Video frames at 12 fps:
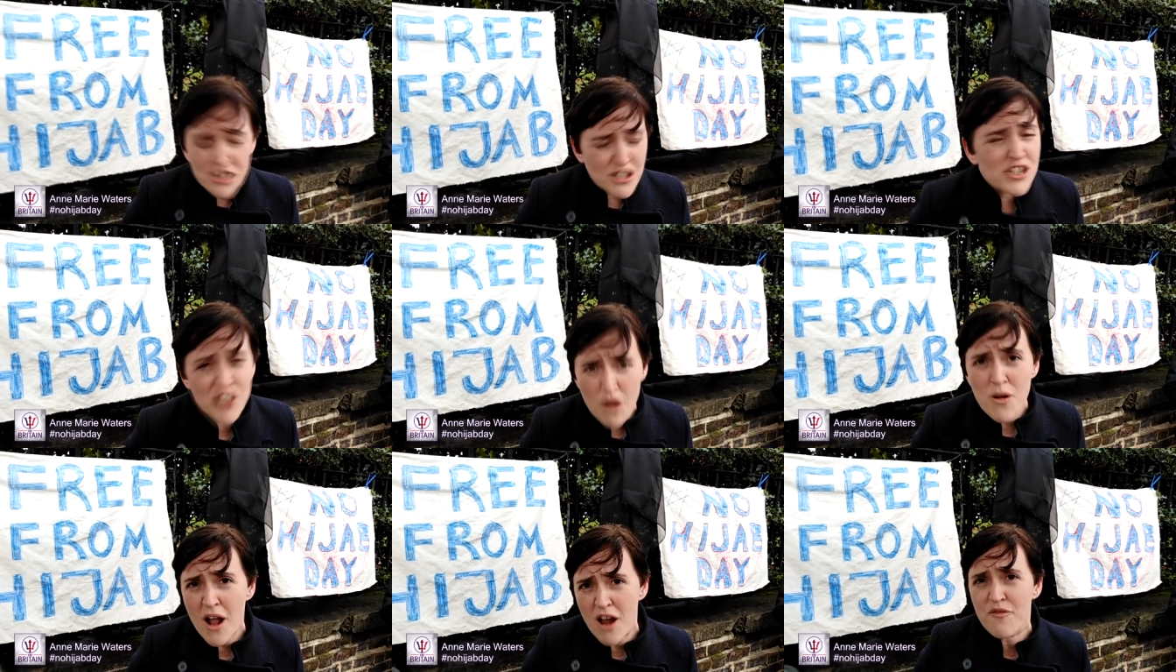to the so
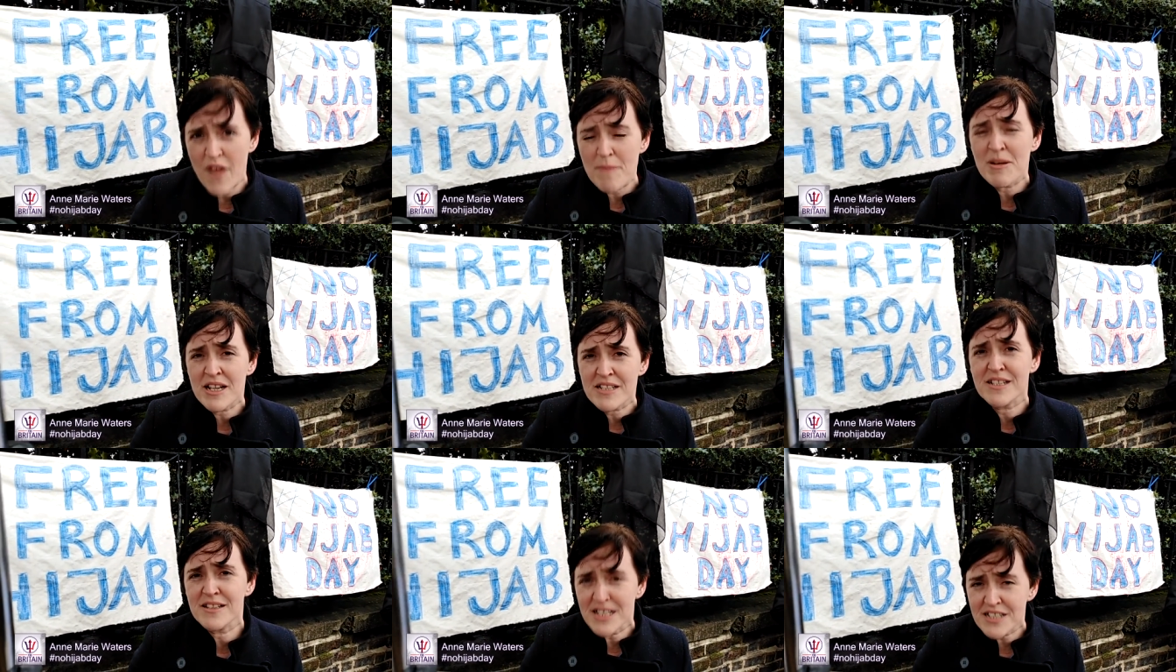called
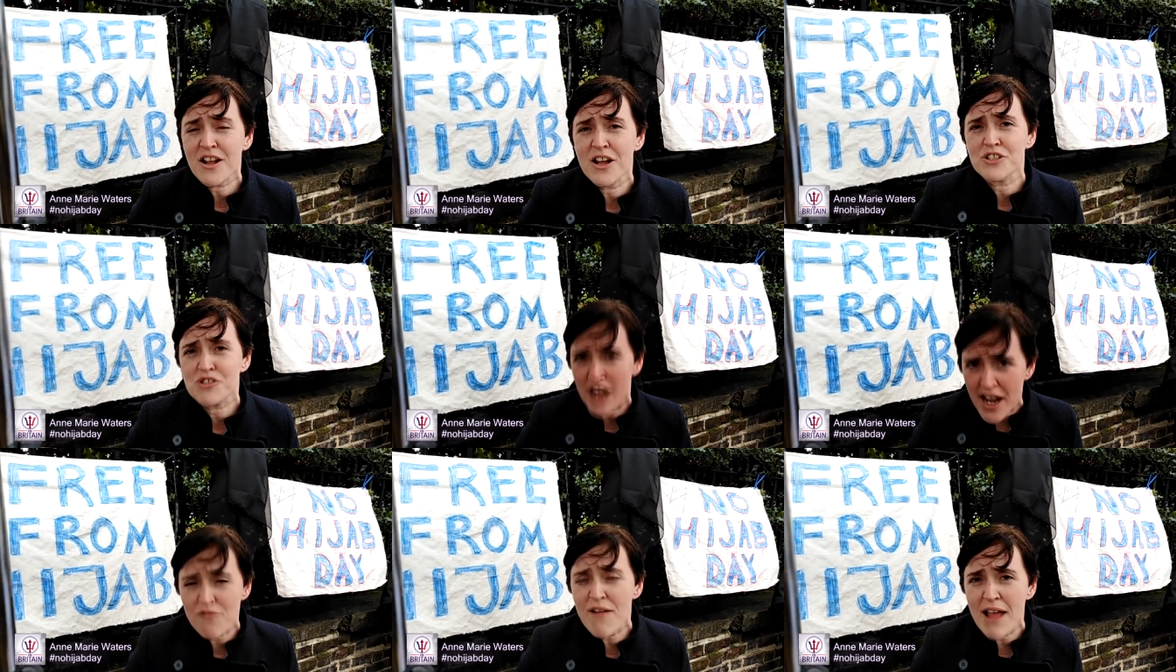feminists in this country
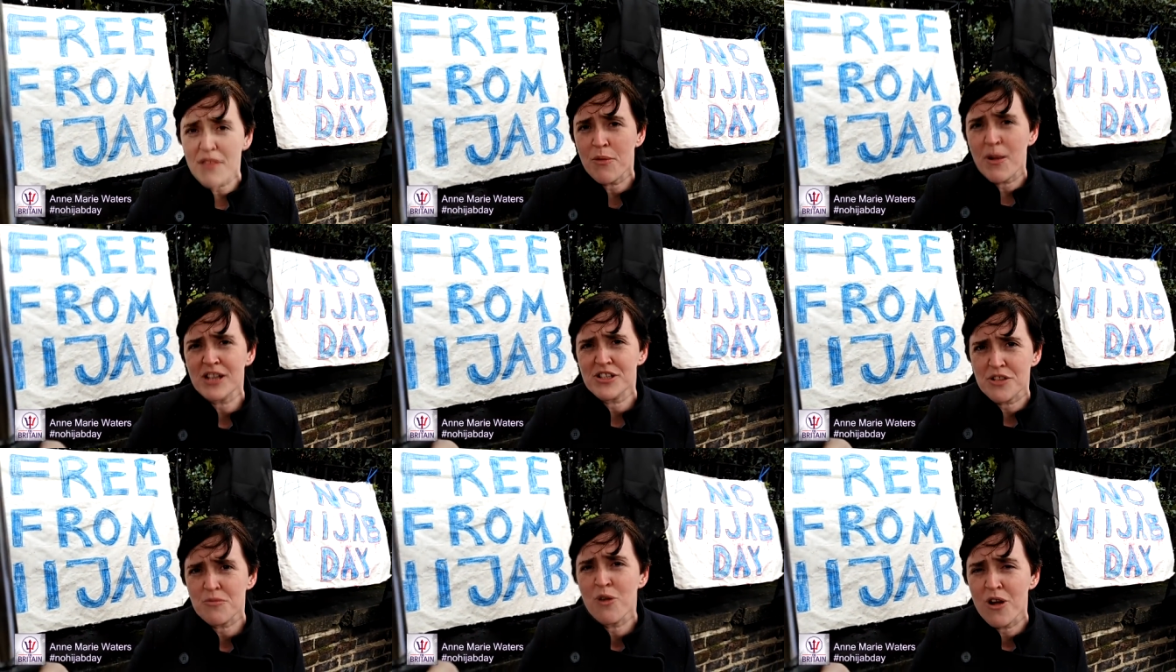and around the
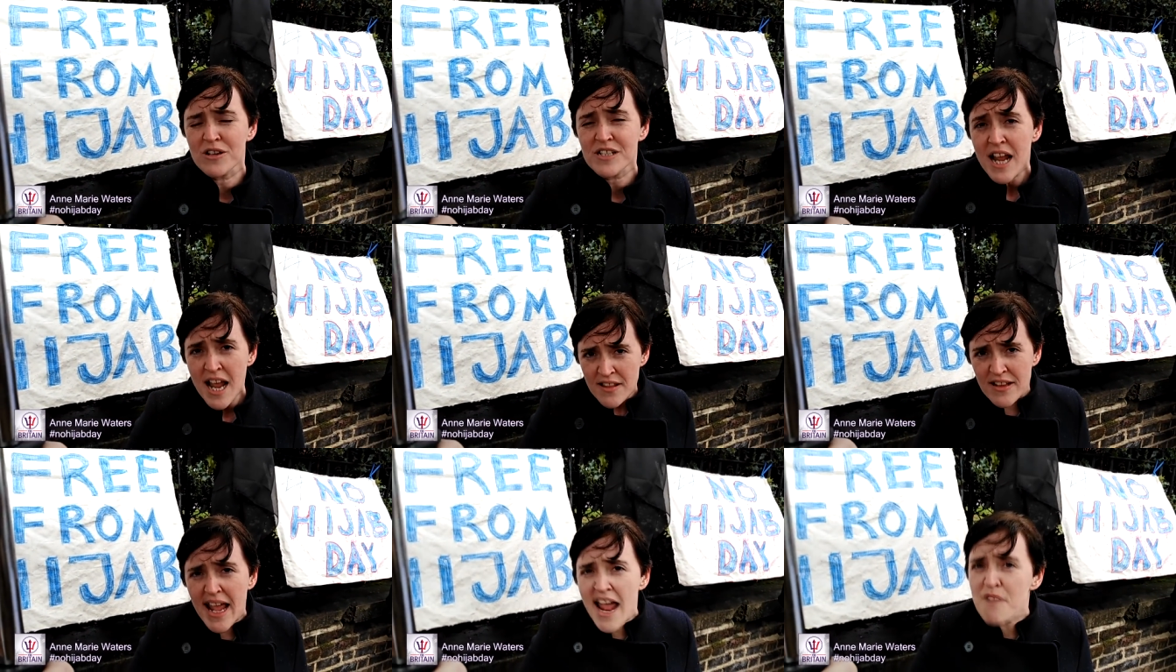Western world
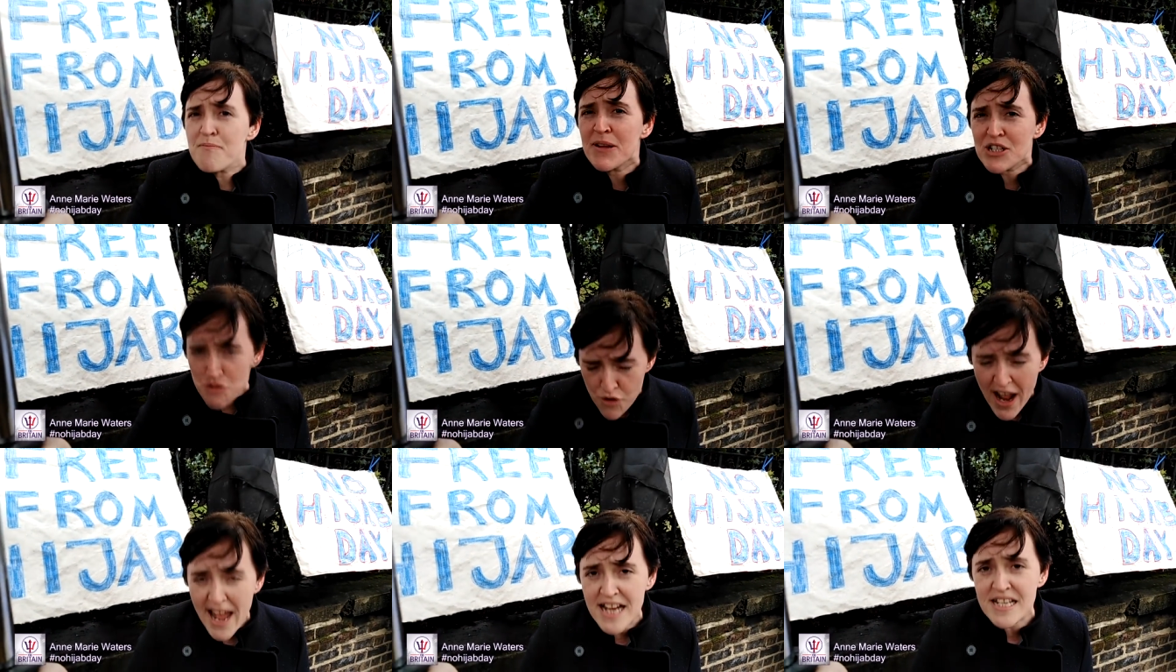that they have
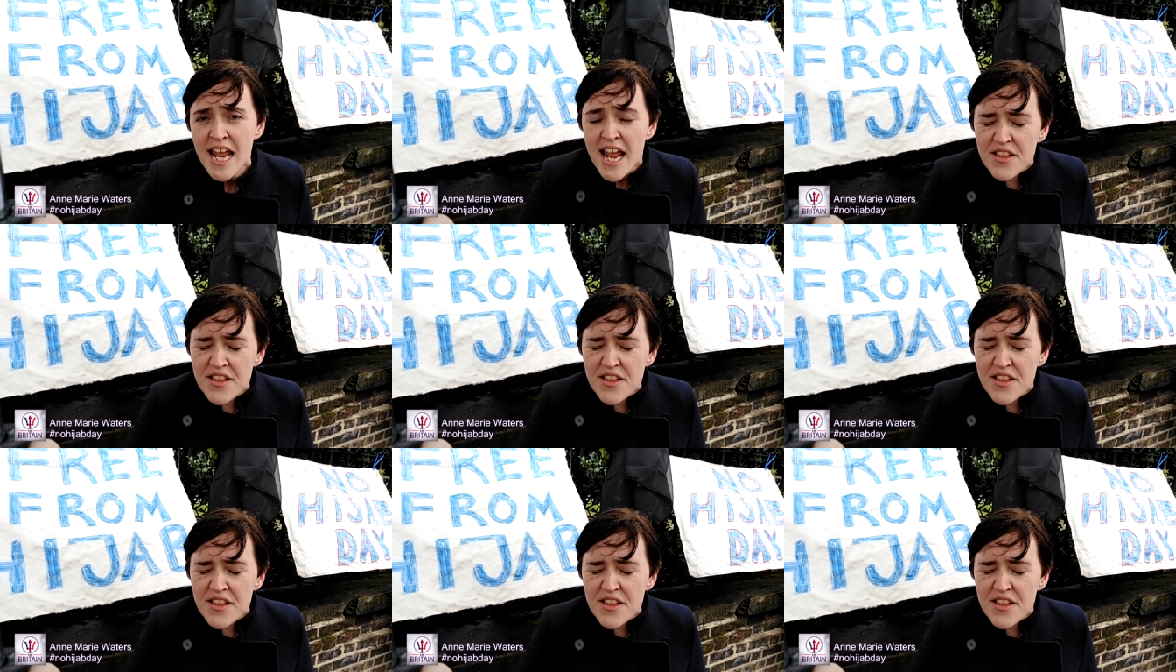betrayed,